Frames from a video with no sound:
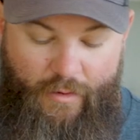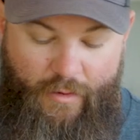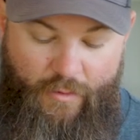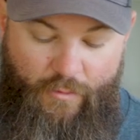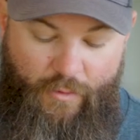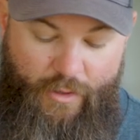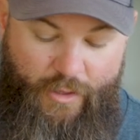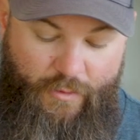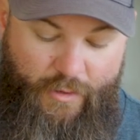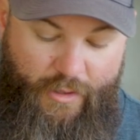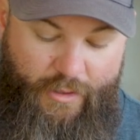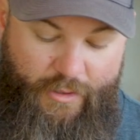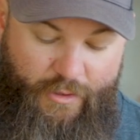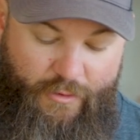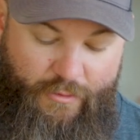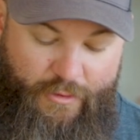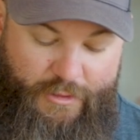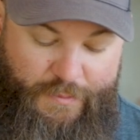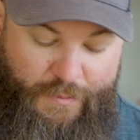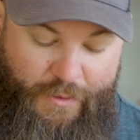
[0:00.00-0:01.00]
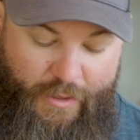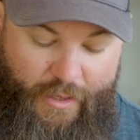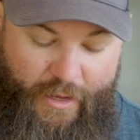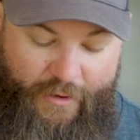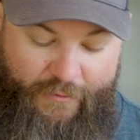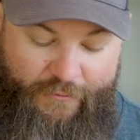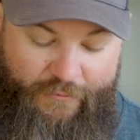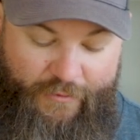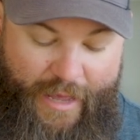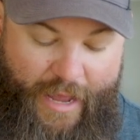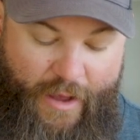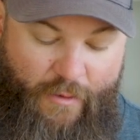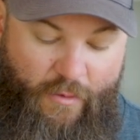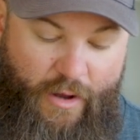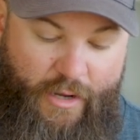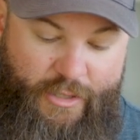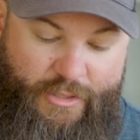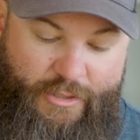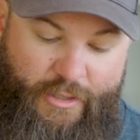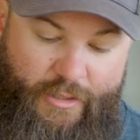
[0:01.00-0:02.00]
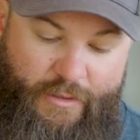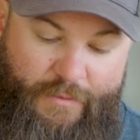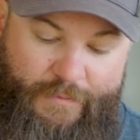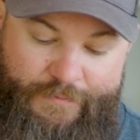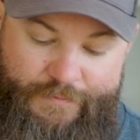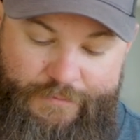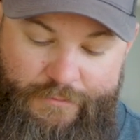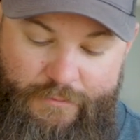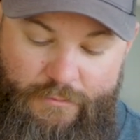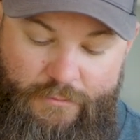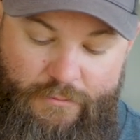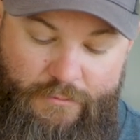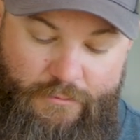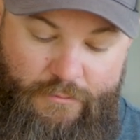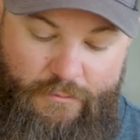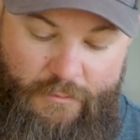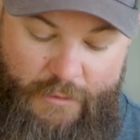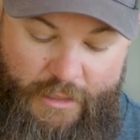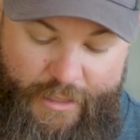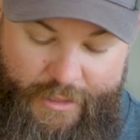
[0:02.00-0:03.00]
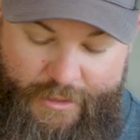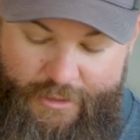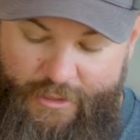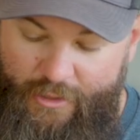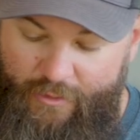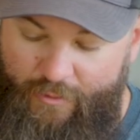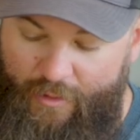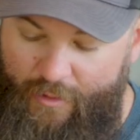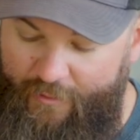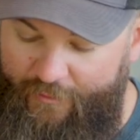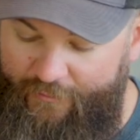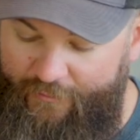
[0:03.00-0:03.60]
And what you want to do is put a flat washer into the rubber